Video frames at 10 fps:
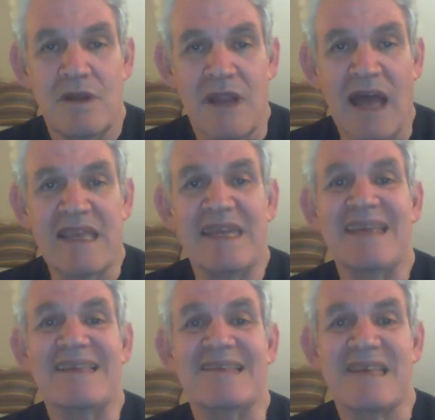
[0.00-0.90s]

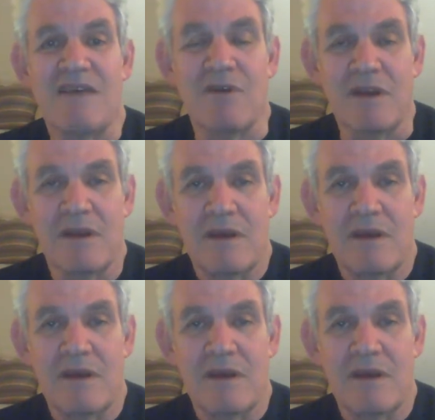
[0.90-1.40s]
1987,